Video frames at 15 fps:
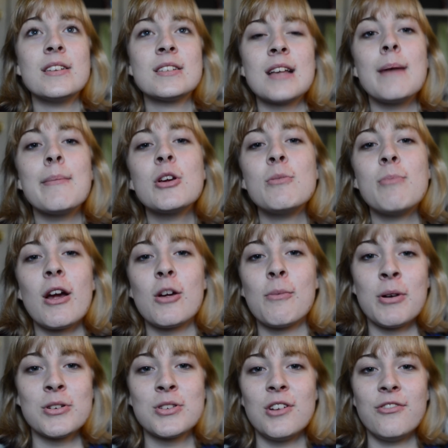In the summer, you brought your
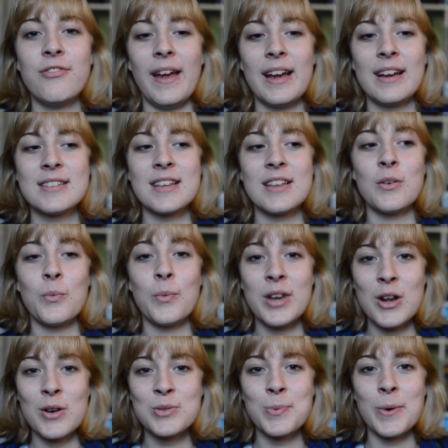personal fans and the
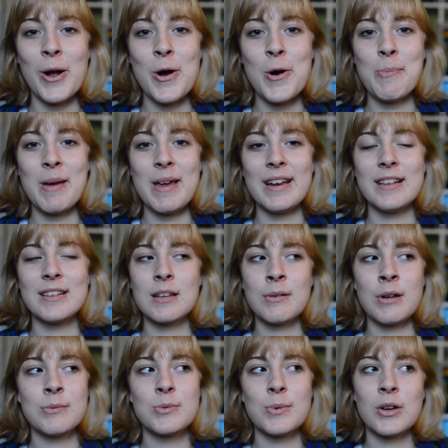windows were open, and
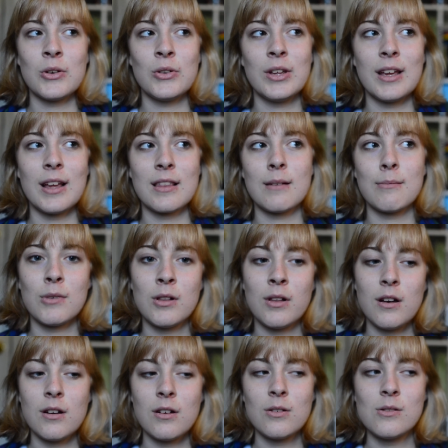sometimes we couldn't get them
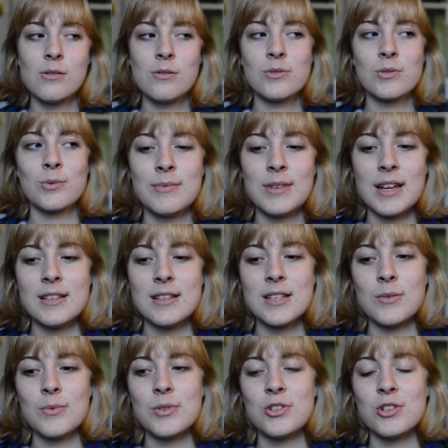closed. Some days
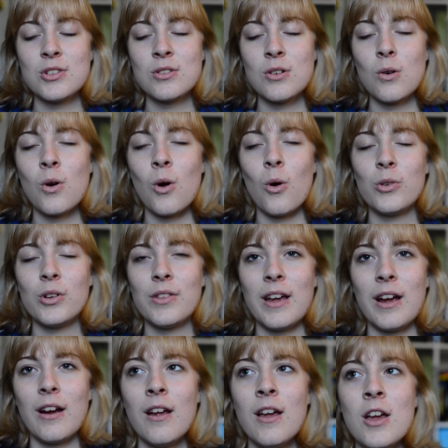it was just so cold in
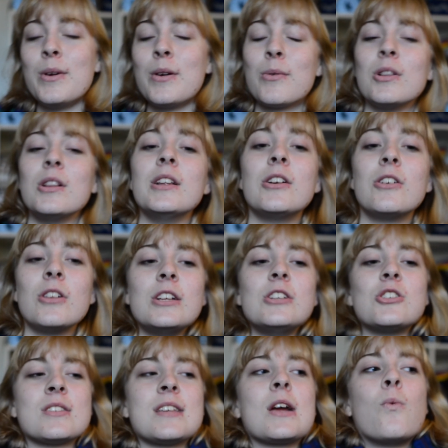there. We were literally
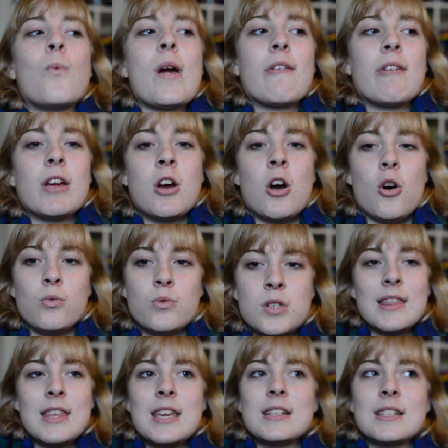just like wearing coats
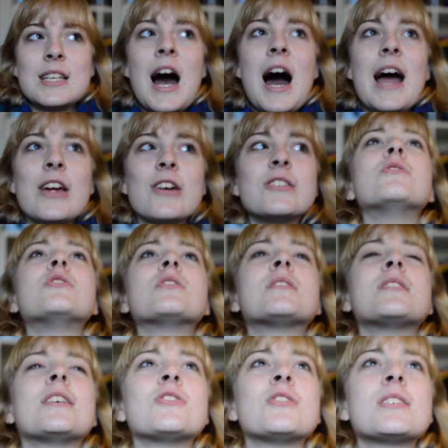the entire day. Just
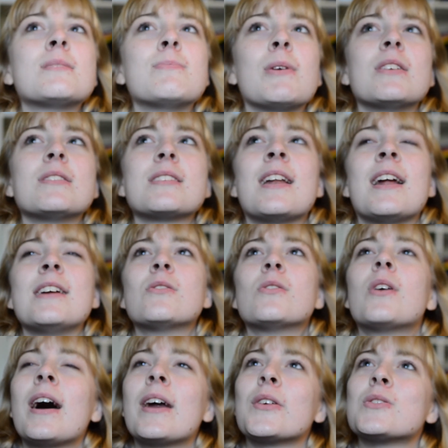such an experience, and I don't
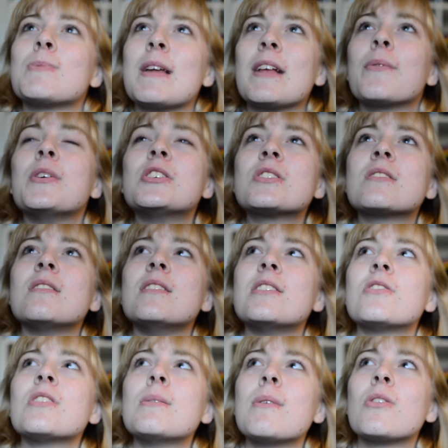know how to explain it. We just
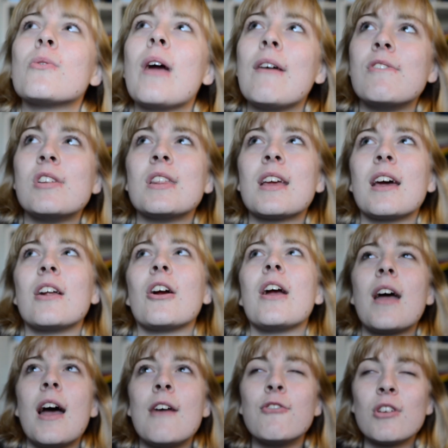literally went through everything
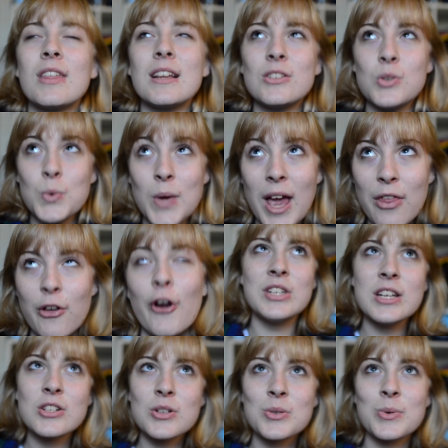together.
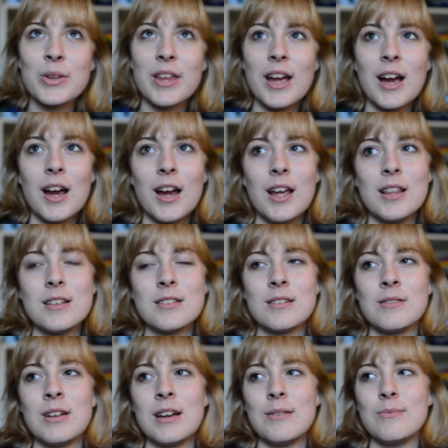Teachers were there, and then
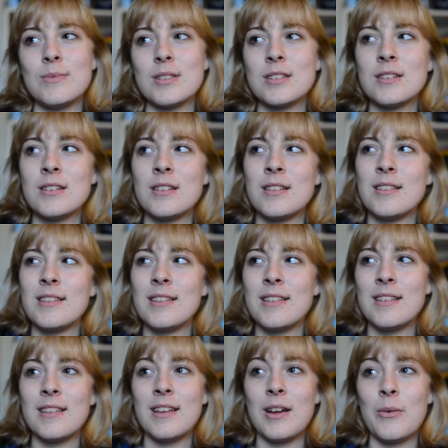sometimes
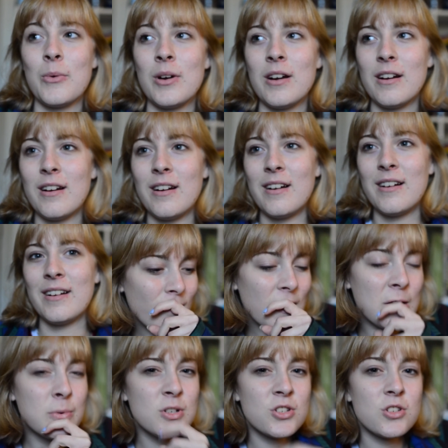they weren't.
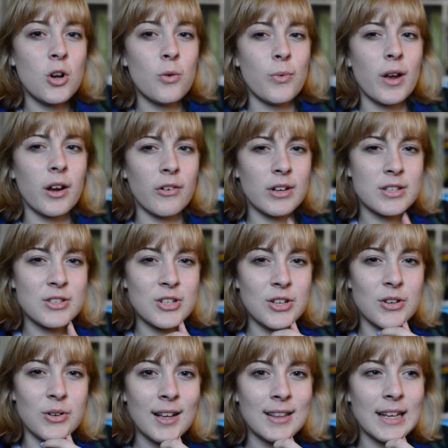It was so rigorous
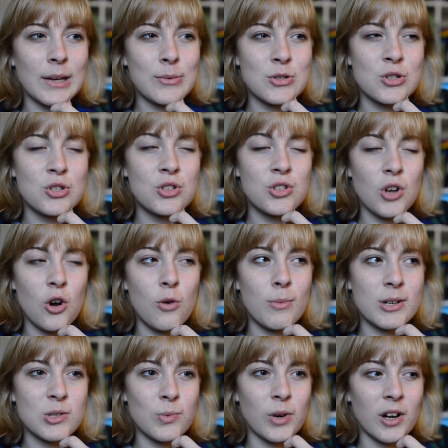too. Like, it was so
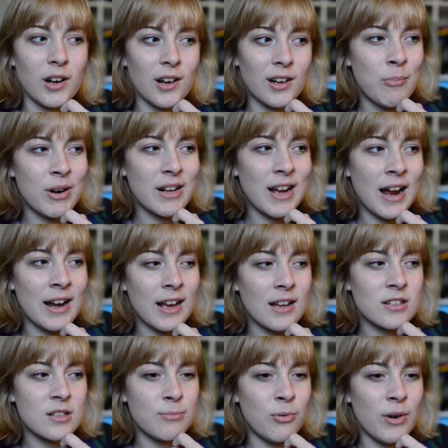much work. But it kind of got
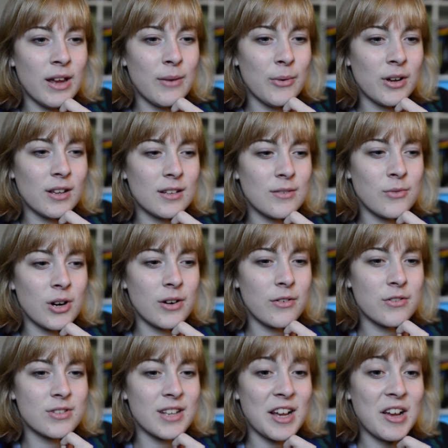to the point where it
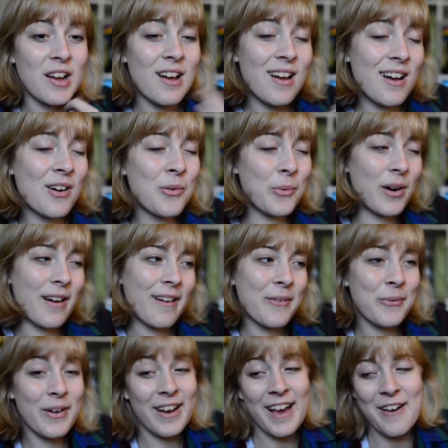was like, work,
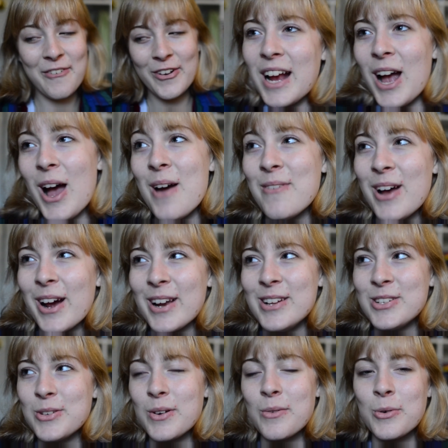whatever. I'm not
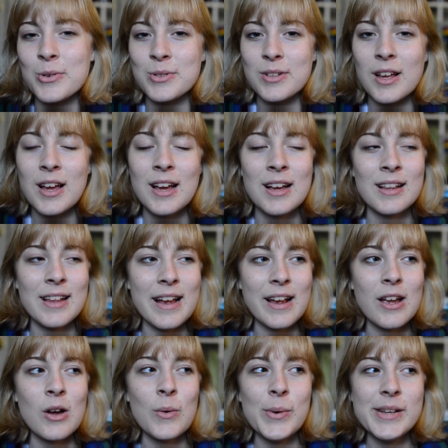gonna do it. Of course, like,
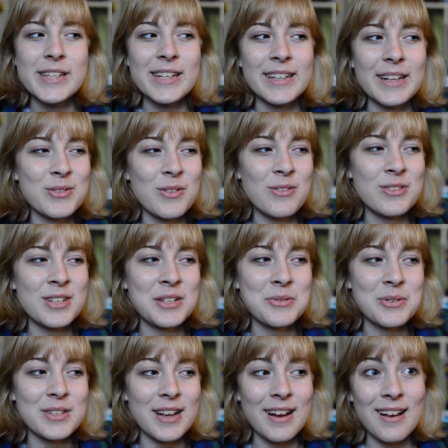we did it. It's one of those things
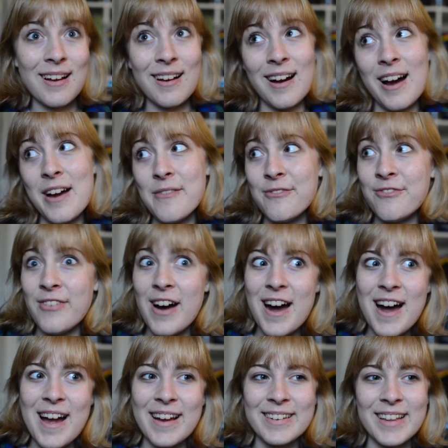where it's like, I'm
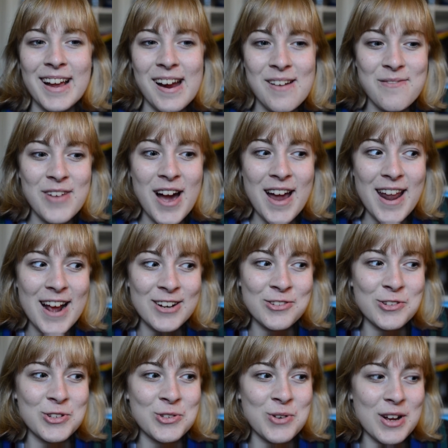fine. Like, I'm not
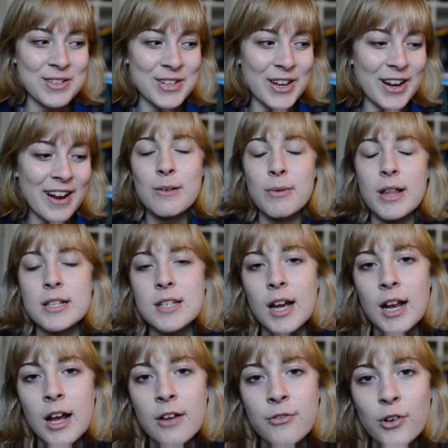actually stressing. Well, that's kind
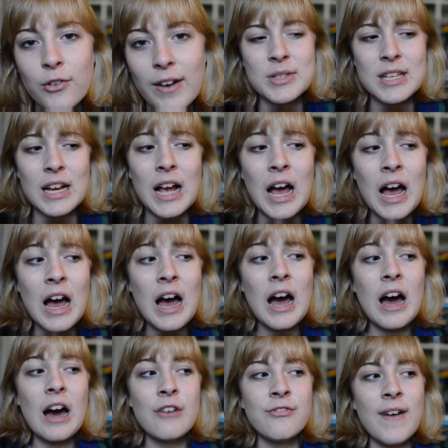of how I feel, right? It's like,
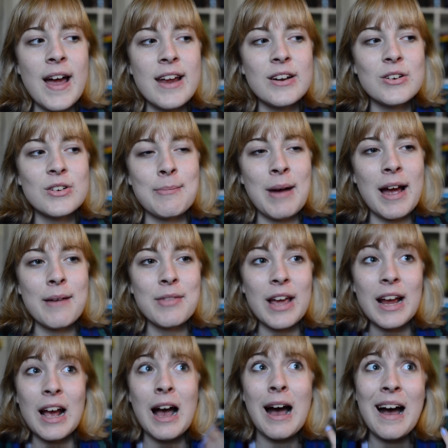finals. I'm
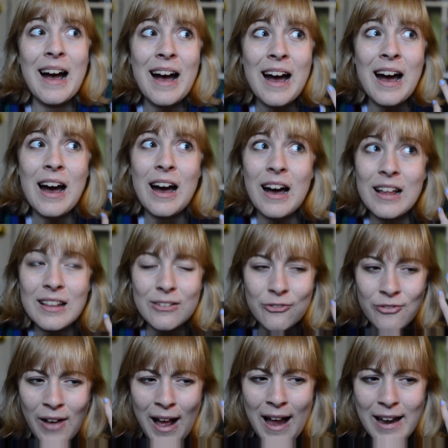like,
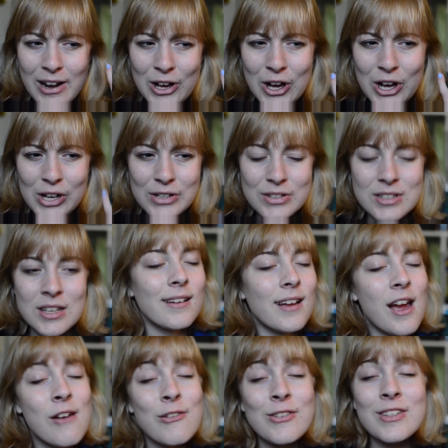finals.
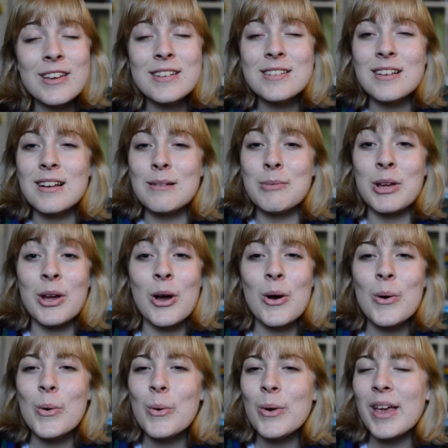Everything's gonna be
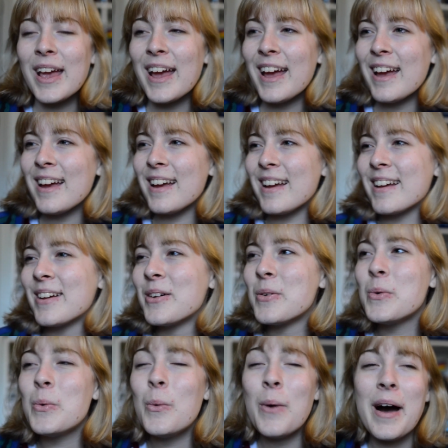okay.
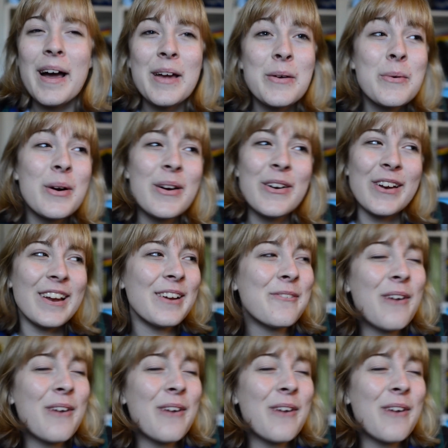Why worry?